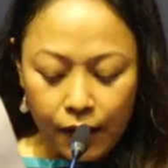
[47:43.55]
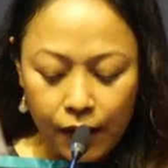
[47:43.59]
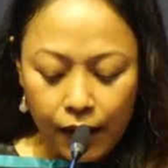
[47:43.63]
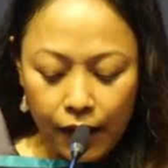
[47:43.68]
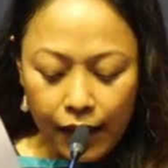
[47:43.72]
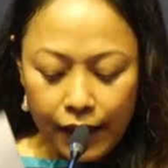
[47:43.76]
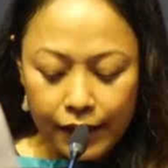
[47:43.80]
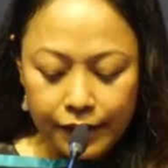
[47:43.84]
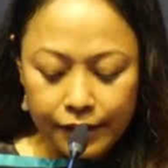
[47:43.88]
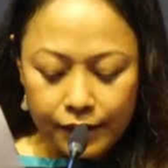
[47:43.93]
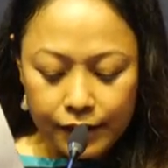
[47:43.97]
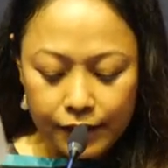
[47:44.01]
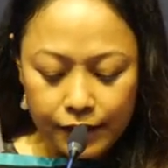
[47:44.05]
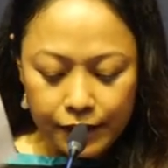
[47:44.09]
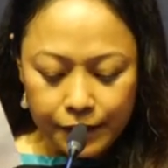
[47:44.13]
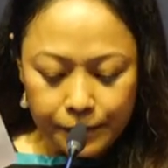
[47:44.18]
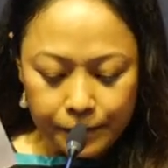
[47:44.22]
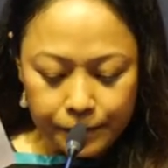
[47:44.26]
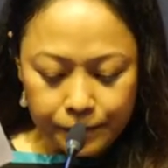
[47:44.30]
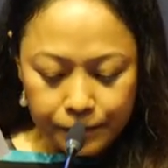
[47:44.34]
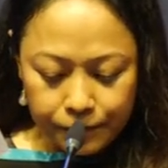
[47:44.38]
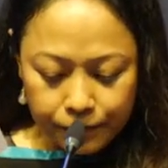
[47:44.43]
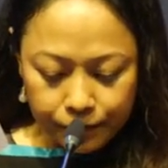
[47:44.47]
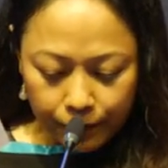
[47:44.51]
And
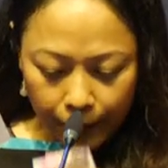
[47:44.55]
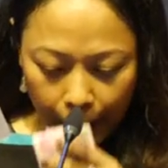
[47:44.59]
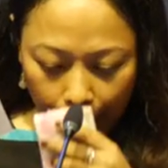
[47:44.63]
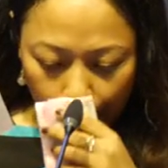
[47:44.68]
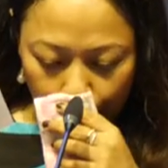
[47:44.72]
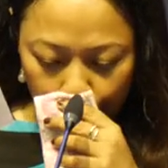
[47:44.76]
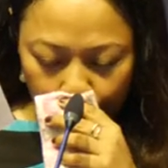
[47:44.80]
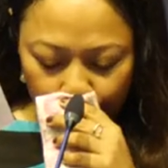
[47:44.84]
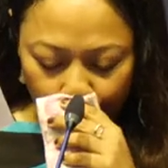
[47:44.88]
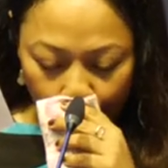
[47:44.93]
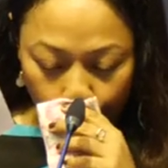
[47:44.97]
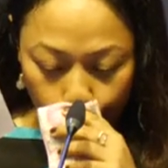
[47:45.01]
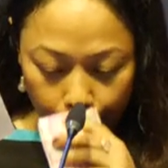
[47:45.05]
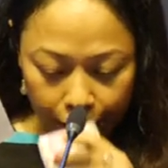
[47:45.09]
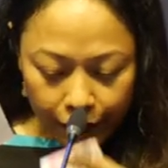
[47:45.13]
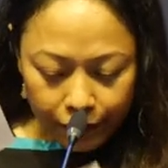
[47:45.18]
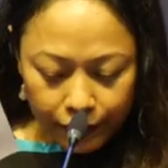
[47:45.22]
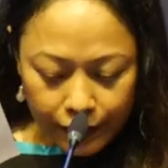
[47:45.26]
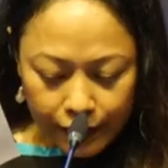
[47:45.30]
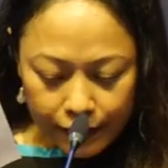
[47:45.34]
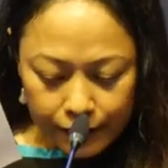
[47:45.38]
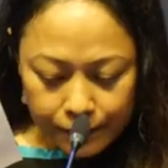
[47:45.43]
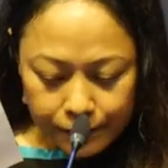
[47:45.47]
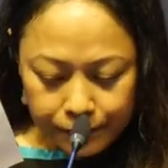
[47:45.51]

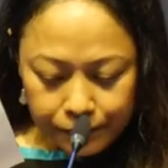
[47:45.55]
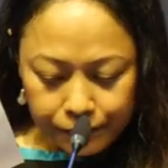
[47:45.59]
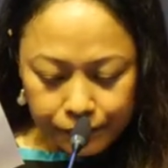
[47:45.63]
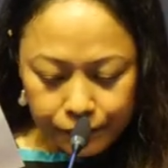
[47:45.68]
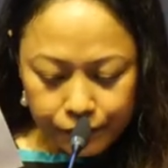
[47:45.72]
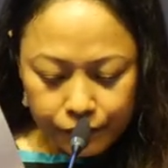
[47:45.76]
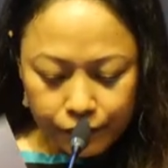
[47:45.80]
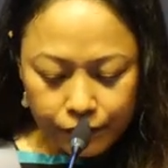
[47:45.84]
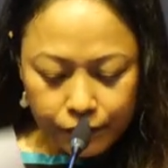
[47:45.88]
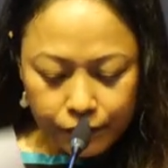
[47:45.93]
however,